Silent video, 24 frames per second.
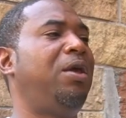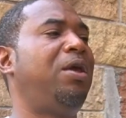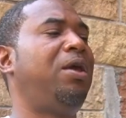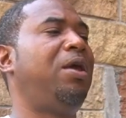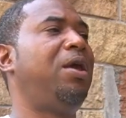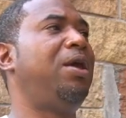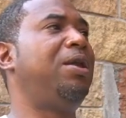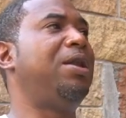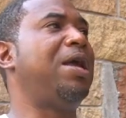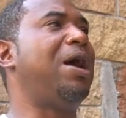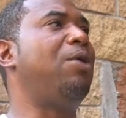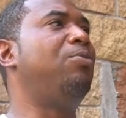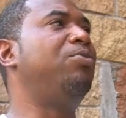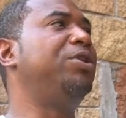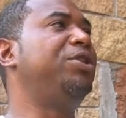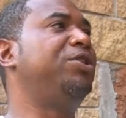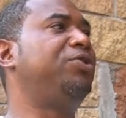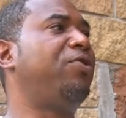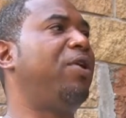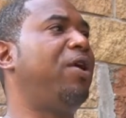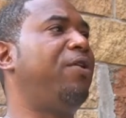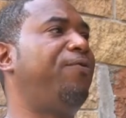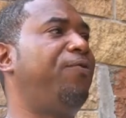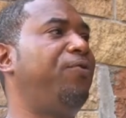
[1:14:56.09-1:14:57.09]
And I was
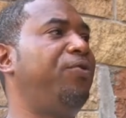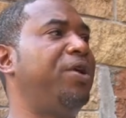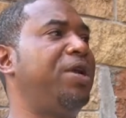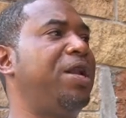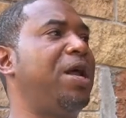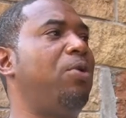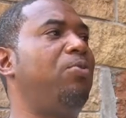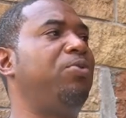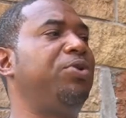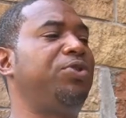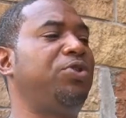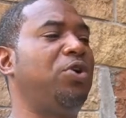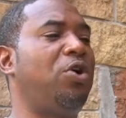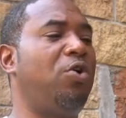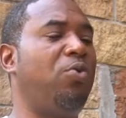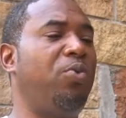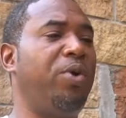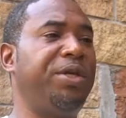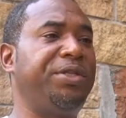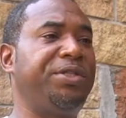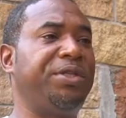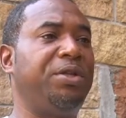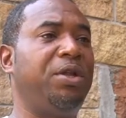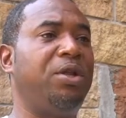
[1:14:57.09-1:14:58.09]
grateful that I was
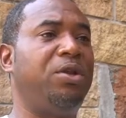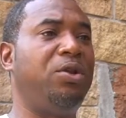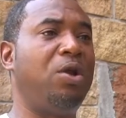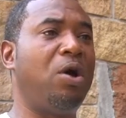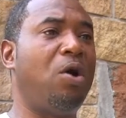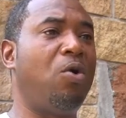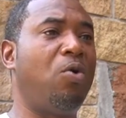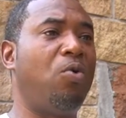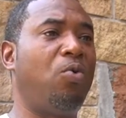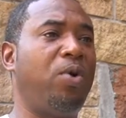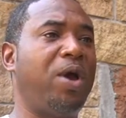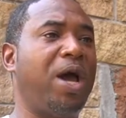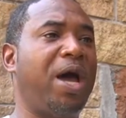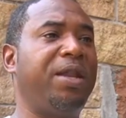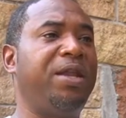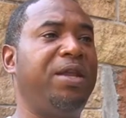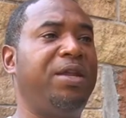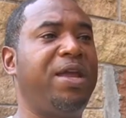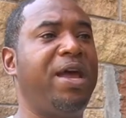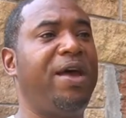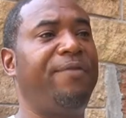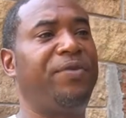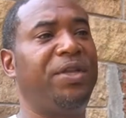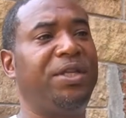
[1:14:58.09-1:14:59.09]
always in the know where I
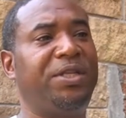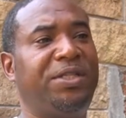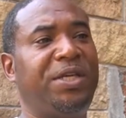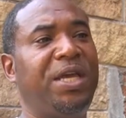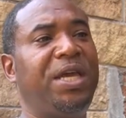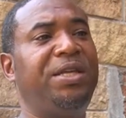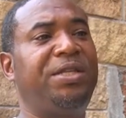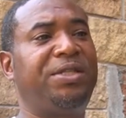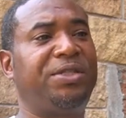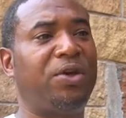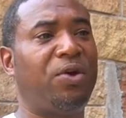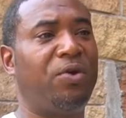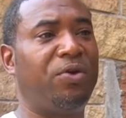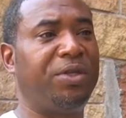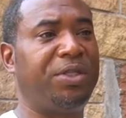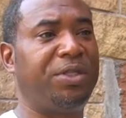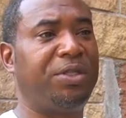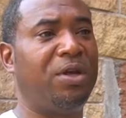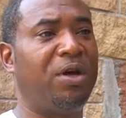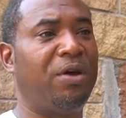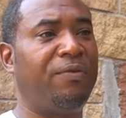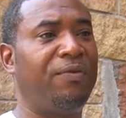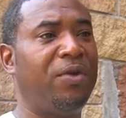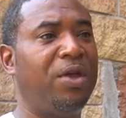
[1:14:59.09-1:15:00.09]
didn't have to chase certain
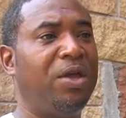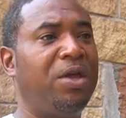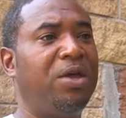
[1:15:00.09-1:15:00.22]
stuff.